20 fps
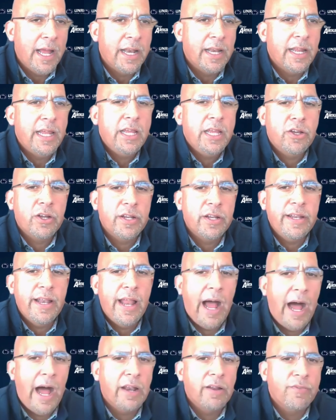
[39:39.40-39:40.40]
And he could
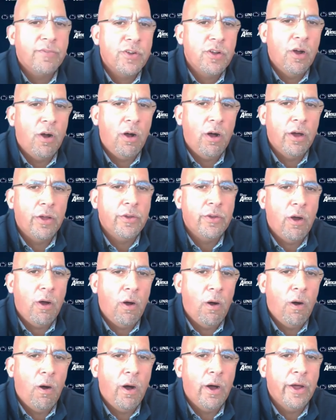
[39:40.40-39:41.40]
not have gone
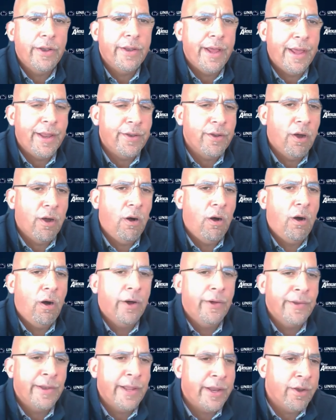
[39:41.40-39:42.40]
on and
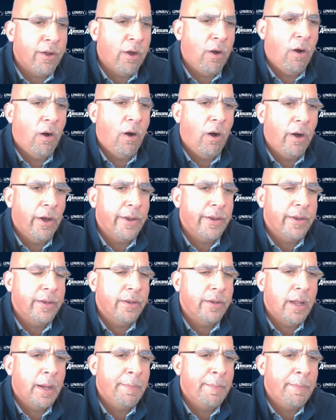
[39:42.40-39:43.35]
on and on